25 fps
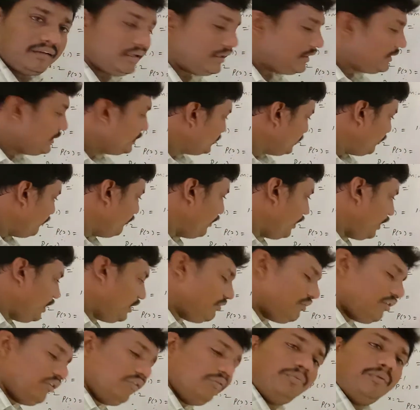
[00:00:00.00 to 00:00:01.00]
That is the
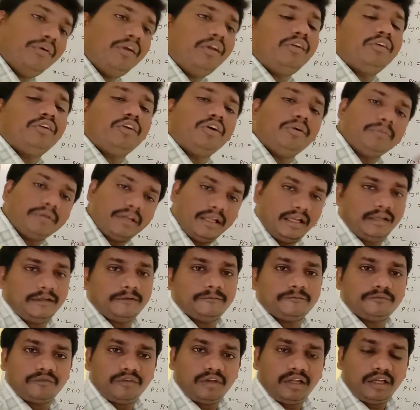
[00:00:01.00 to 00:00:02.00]
value of
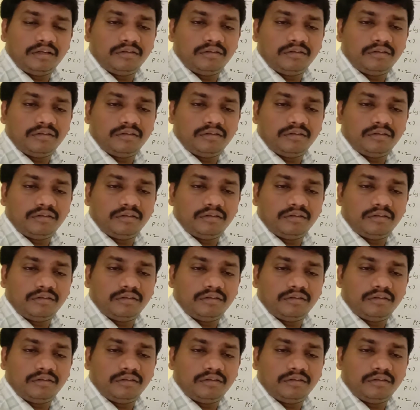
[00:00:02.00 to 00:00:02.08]
polynomial.